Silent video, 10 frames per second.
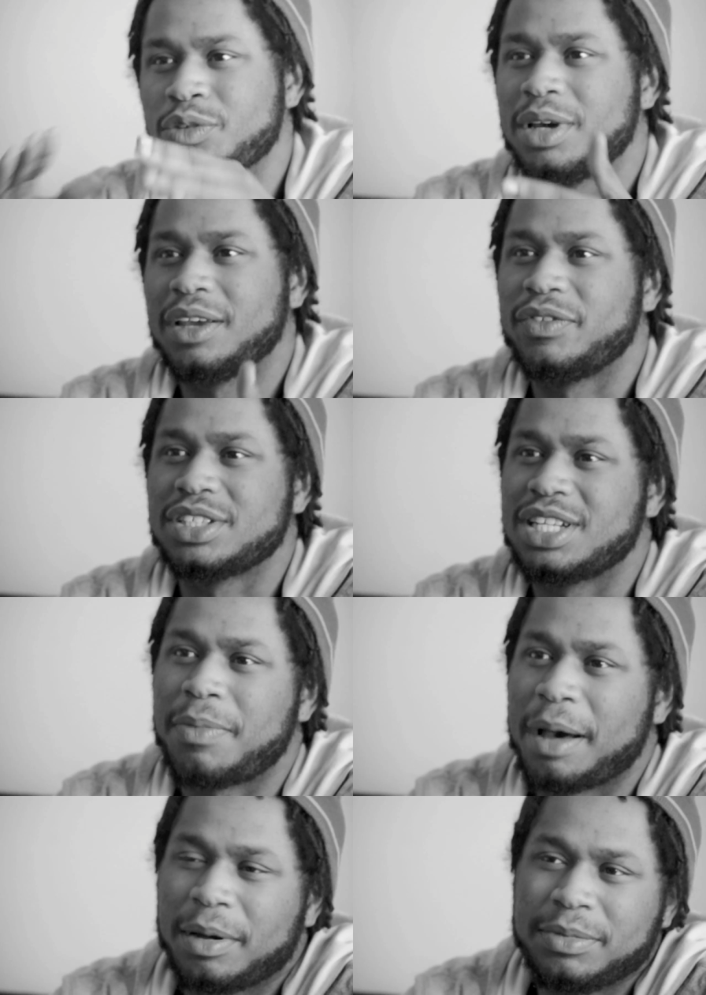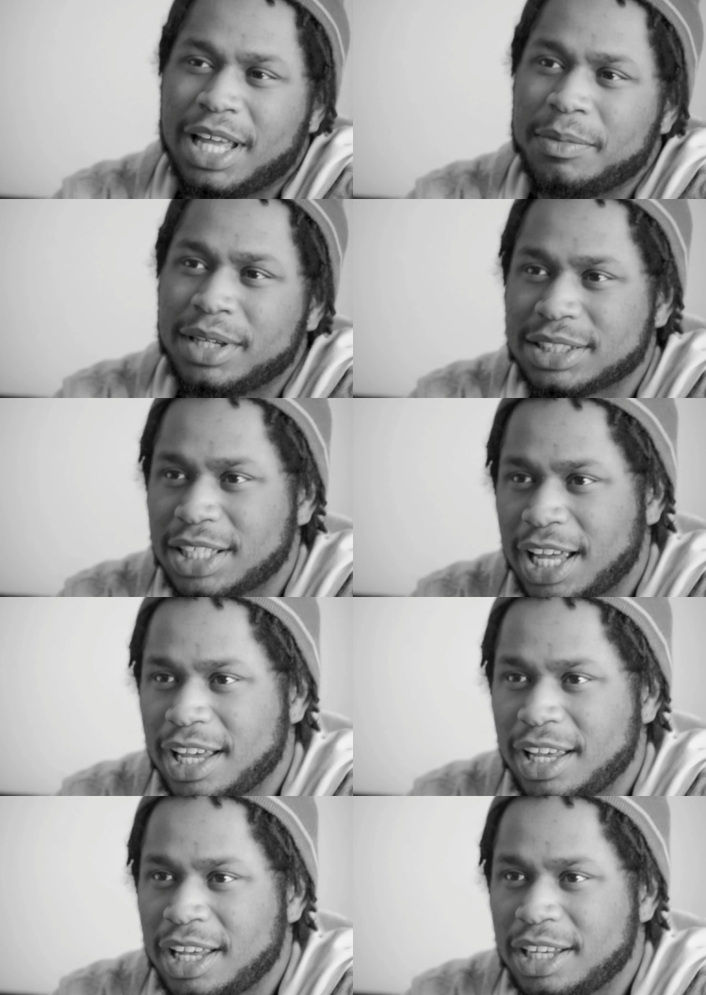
two million fish didn't pop up dead because of that.